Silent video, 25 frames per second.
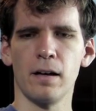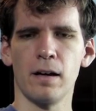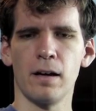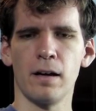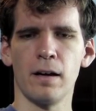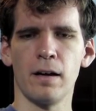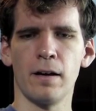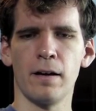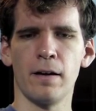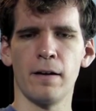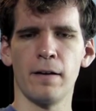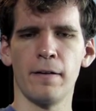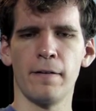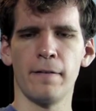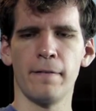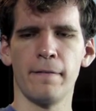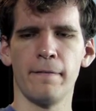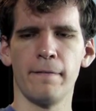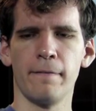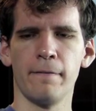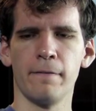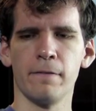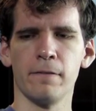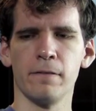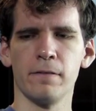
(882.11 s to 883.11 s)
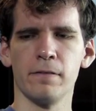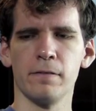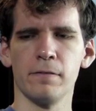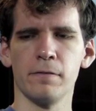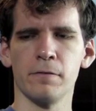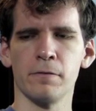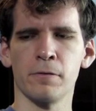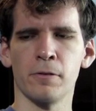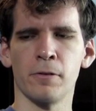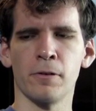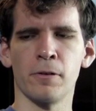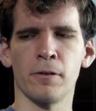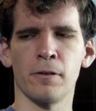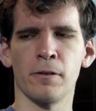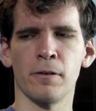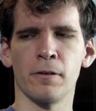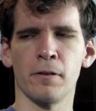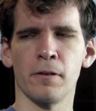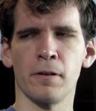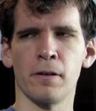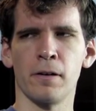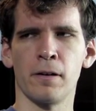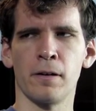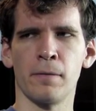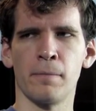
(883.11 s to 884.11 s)
Uh,
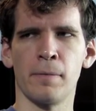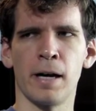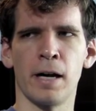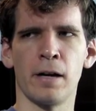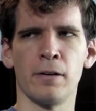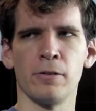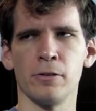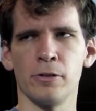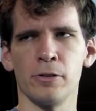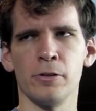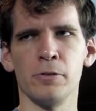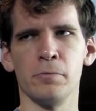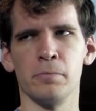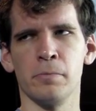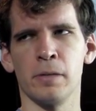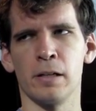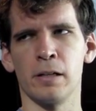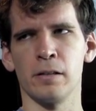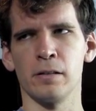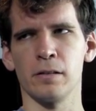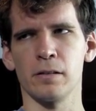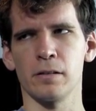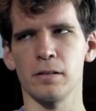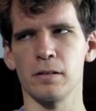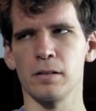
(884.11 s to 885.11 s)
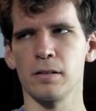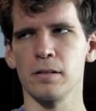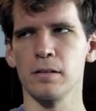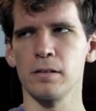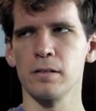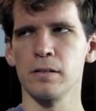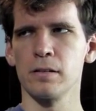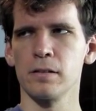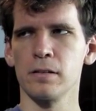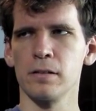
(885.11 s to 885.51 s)
for about two months,